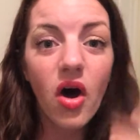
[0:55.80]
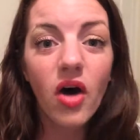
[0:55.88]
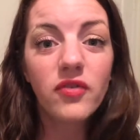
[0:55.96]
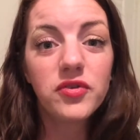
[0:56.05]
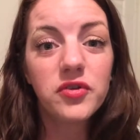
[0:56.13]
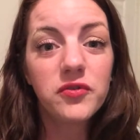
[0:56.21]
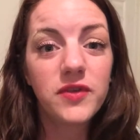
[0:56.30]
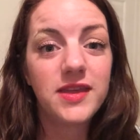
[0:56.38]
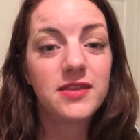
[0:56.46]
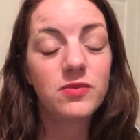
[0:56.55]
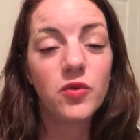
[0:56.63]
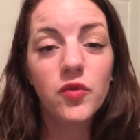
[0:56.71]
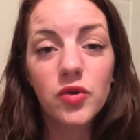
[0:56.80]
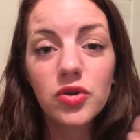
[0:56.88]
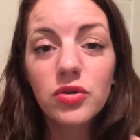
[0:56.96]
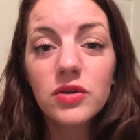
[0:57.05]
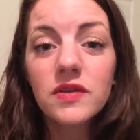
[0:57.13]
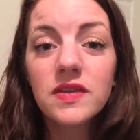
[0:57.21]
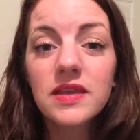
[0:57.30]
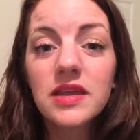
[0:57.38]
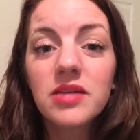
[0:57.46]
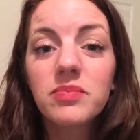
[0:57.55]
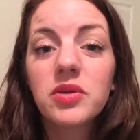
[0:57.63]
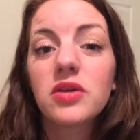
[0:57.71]
off your face before you go to
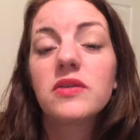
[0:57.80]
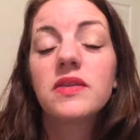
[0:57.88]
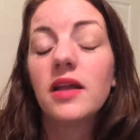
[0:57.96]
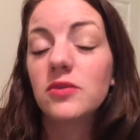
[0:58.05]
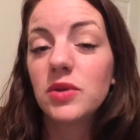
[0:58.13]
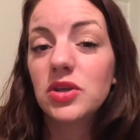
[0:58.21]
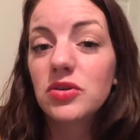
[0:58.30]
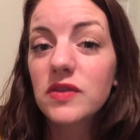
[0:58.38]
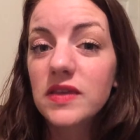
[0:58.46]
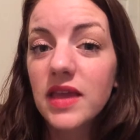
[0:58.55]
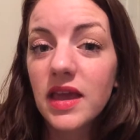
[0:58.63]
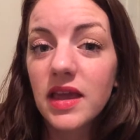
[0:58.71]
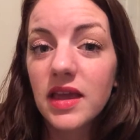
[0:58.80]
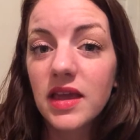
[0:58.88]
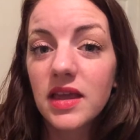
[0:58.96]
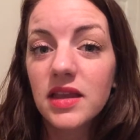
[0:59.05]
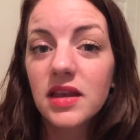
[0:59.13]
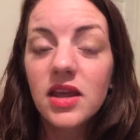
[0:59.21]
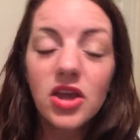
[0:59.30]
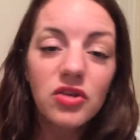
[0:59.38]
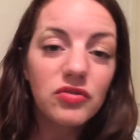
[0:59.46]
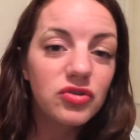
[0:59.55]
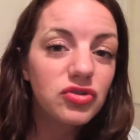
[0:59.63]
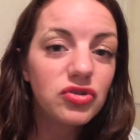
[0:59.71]
sleep because that's when your skin
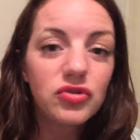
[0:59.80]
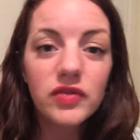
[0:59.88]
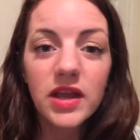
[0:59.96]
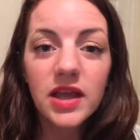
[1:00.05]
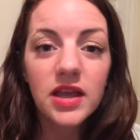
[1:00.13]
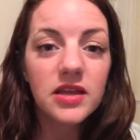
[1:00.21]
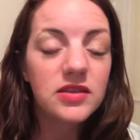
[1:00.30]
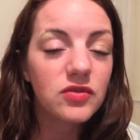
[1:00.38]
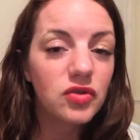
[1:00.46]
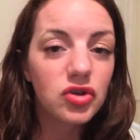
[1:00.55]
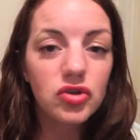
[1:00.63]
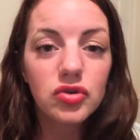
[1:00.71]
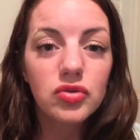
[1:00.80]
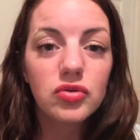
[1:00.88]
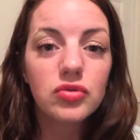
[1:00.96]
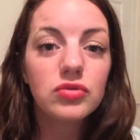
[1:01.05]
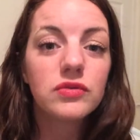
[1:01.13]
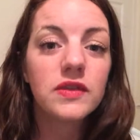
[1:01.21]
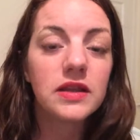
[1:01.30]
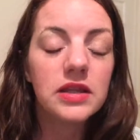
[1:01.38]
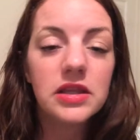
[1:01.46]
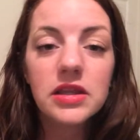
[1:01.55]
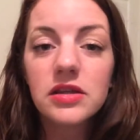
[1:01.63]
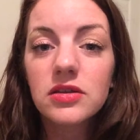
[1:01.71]
rejuvenates, renews, and
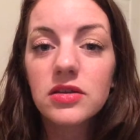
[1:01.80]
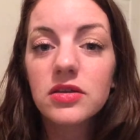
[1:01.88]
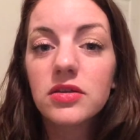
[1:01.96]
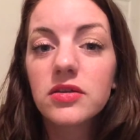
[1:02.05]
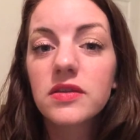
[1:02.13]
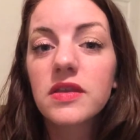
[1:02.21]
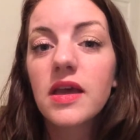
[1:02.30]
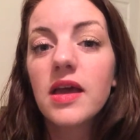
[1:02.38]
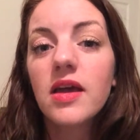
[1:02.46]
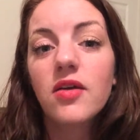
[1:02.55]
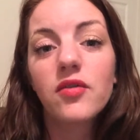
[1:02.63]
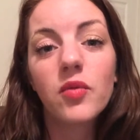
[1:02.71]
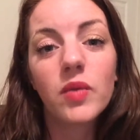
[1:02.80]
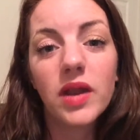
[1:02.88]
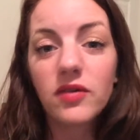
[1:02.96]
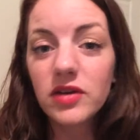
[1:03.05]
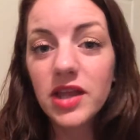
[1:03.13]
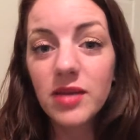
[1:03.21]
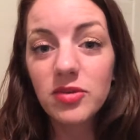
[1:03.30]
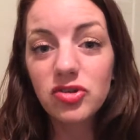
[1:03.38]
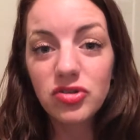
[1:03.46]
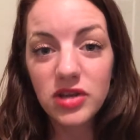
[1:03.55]
heals from whatever damage